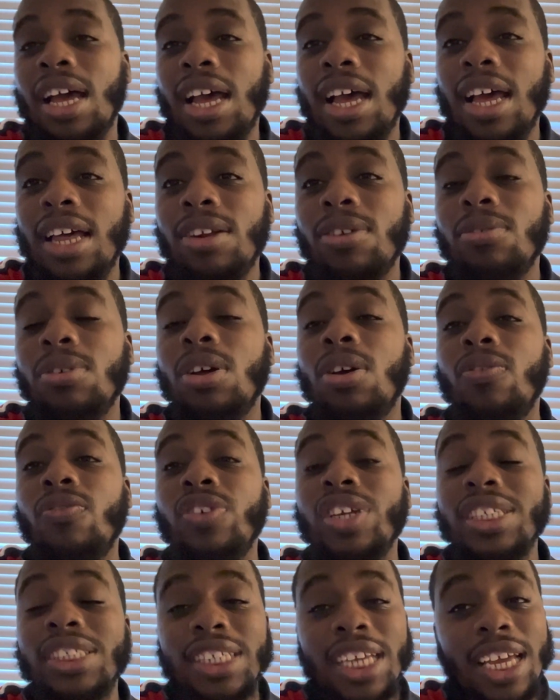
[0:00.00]
I don't know.
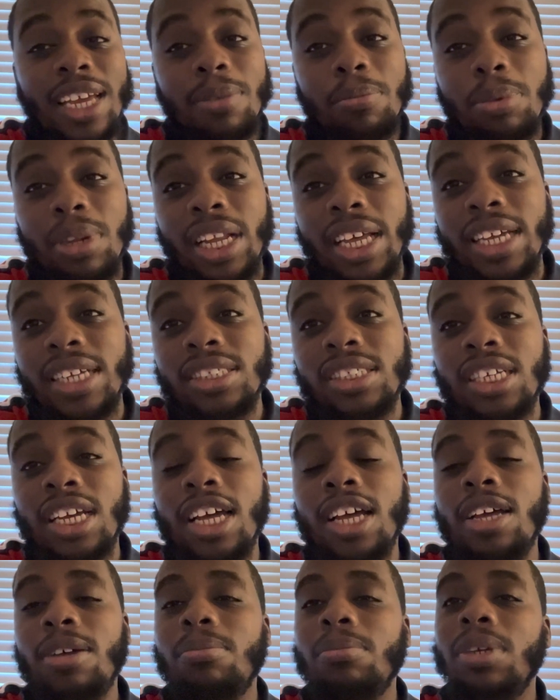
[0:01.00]
If he's getting playing
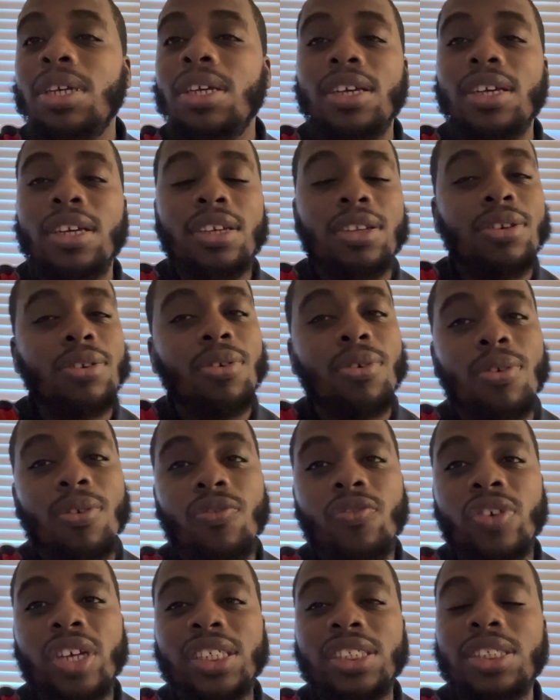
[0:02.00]
time, no
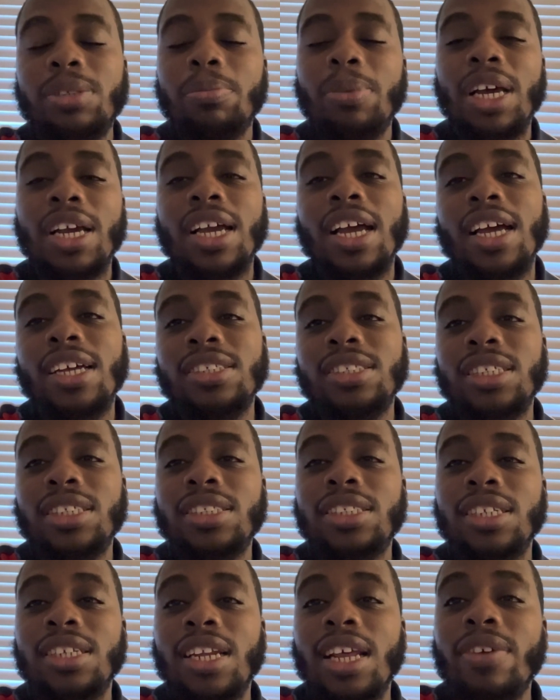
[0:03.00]
offense to my guy
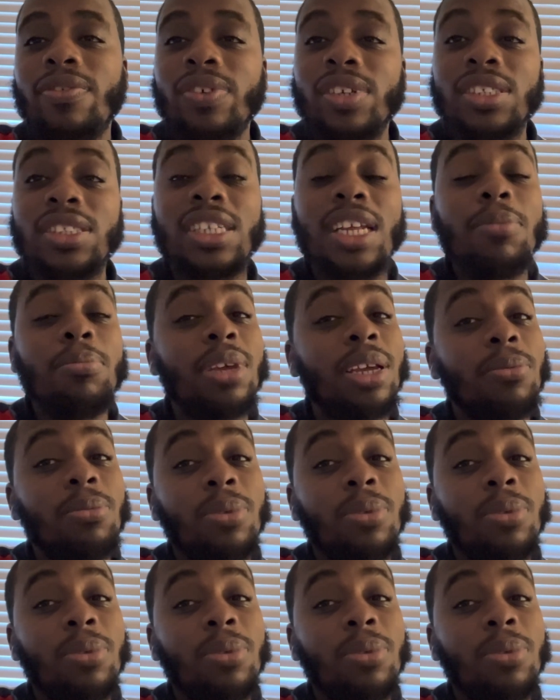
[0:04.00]
Justin Evans. That means